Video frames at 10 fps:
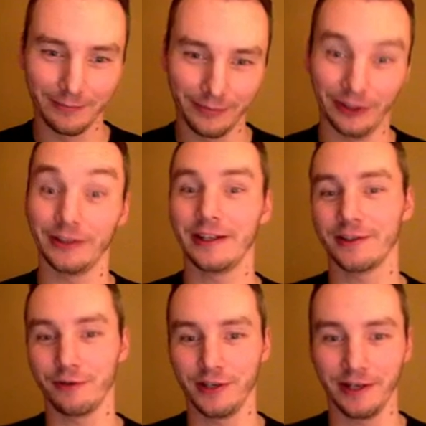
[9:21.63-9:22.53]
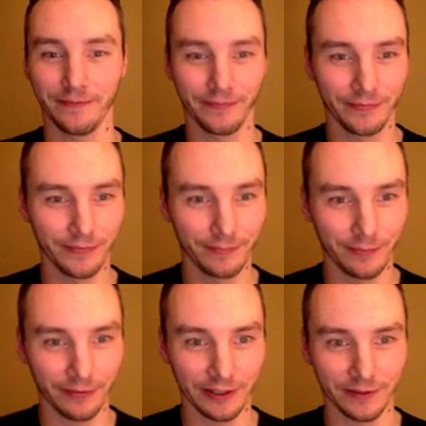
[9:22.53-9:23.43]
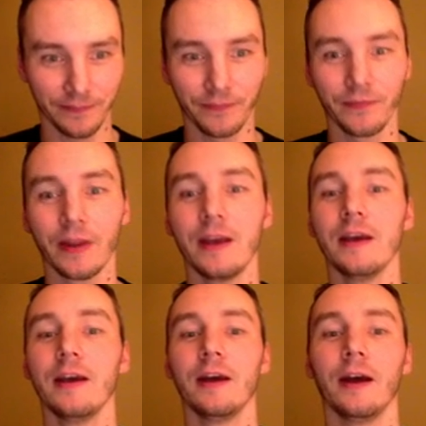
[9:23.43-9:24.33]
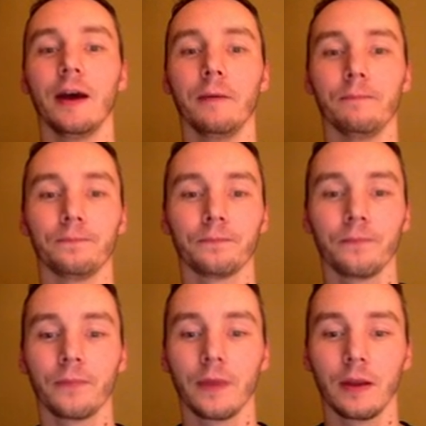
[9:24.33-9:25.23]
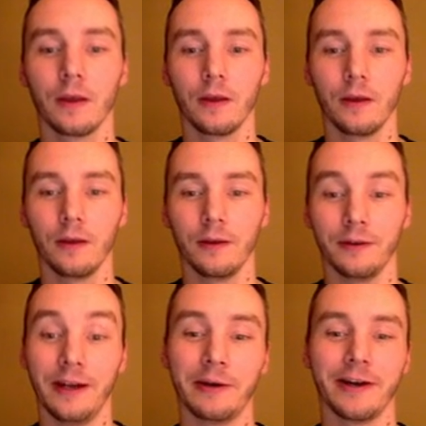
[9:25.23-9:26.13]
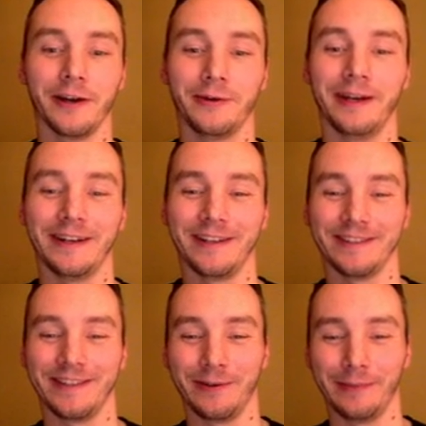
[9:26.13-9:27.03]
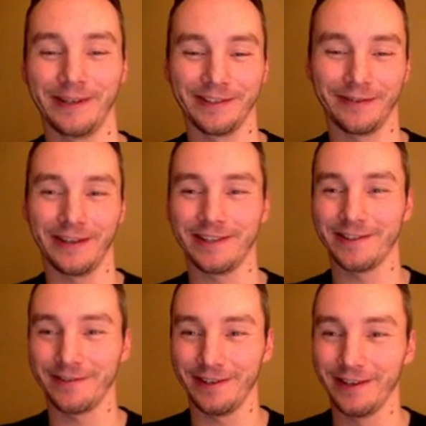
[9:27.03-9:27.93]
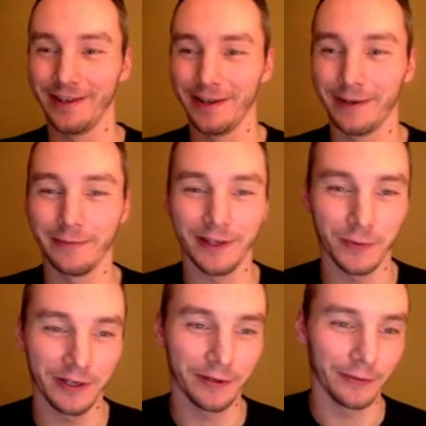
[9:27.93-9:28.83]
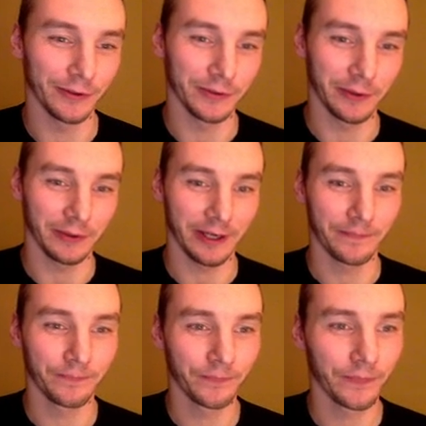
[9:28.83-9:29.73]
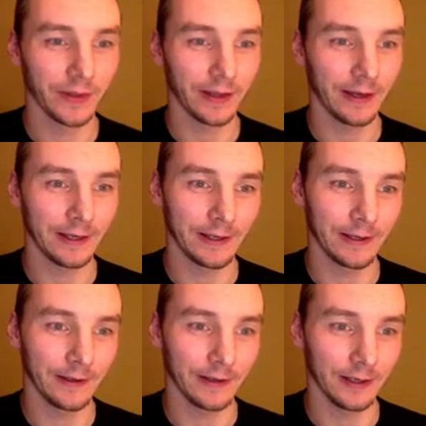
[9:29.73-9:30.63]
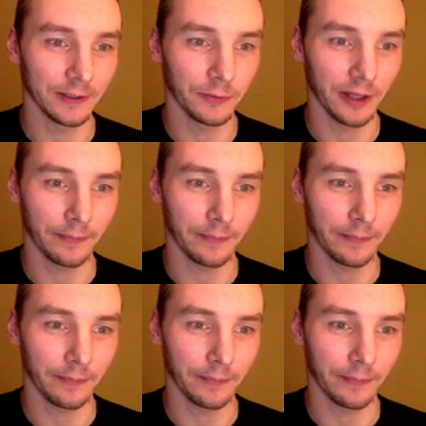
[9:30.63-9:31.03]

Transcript: but look, there's screen shake. Perfect. Um, oh, now I can't quit because the quit button's off the edge of the screen. But it's windowed mode, so we don't care. Uh, okay, let's put that